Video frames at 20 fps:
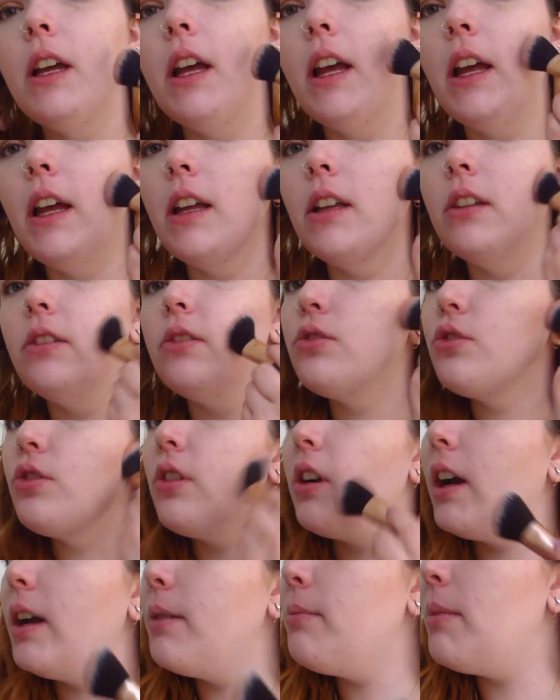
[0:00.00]
and
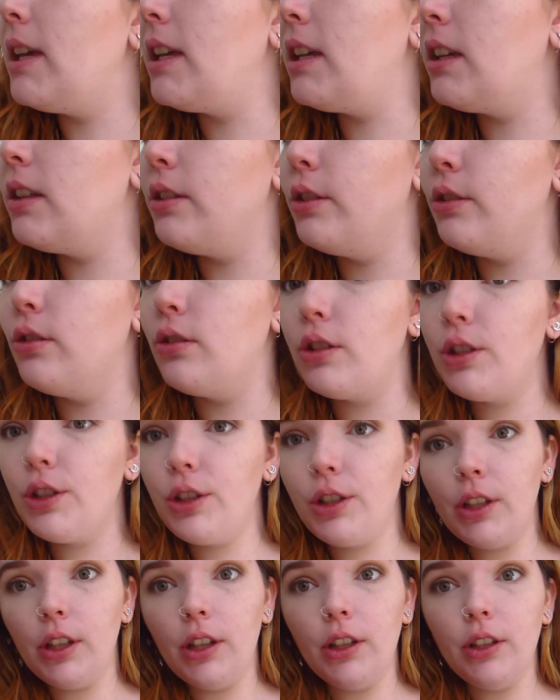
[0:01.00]
try and make it look
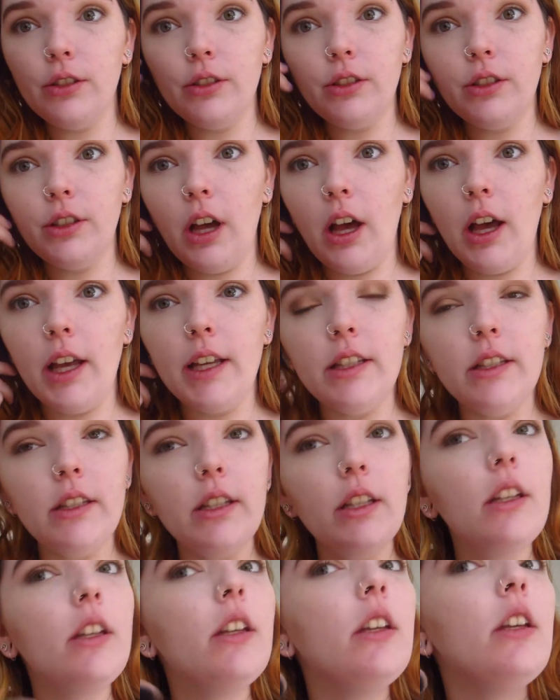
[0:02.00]
as nice
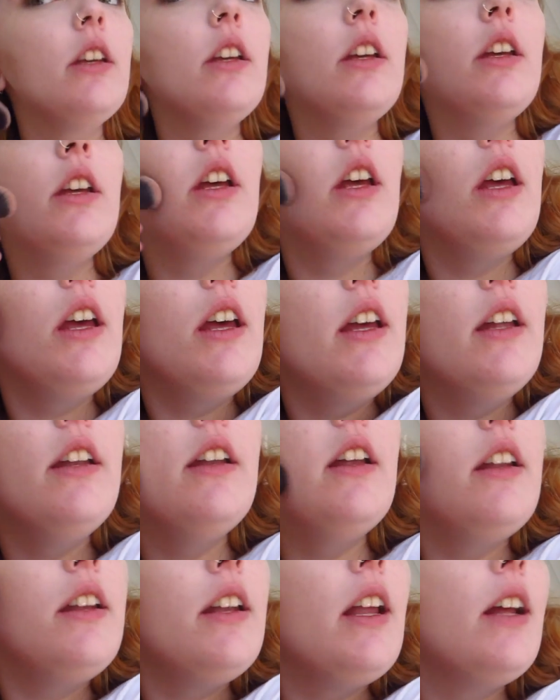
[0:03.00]
and
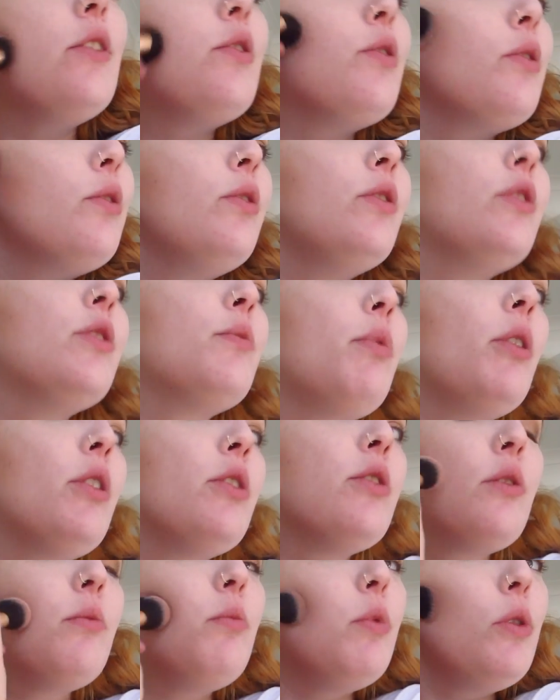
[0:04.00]
natural as
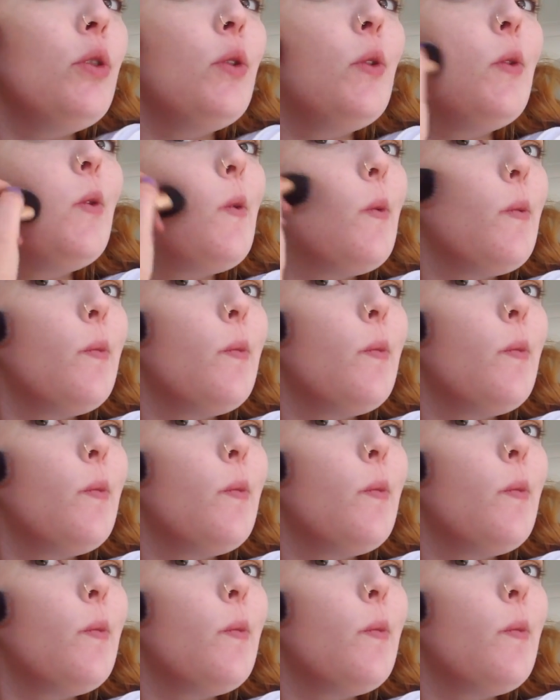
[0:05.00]
possible.